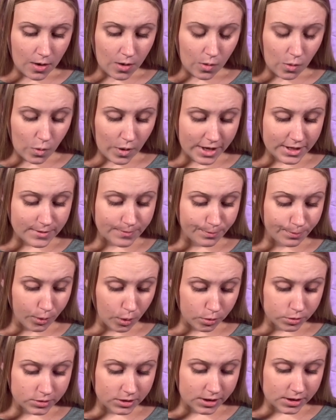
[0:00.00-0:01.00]
went
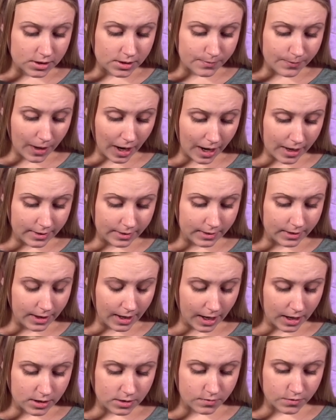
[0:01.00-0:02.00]
boldly to Pilate and
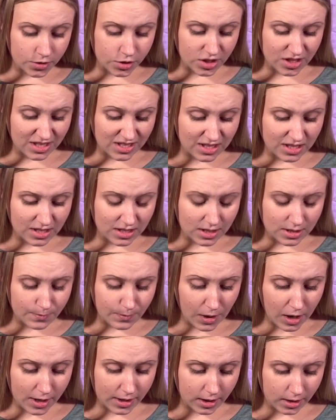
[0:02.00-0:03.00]
asked for Jesus'
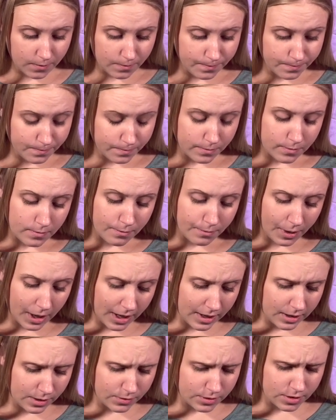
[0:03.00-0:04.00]
body.
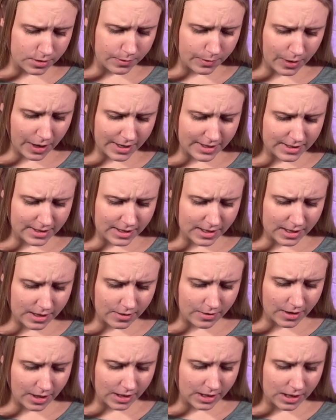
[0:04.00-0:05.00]
Pilate was surprised to
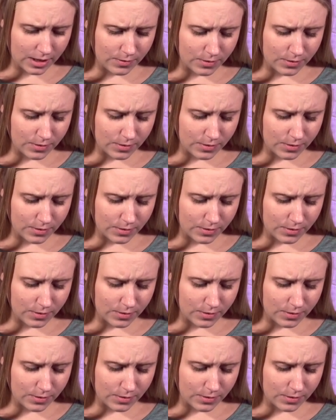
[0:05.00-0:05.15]
hear that he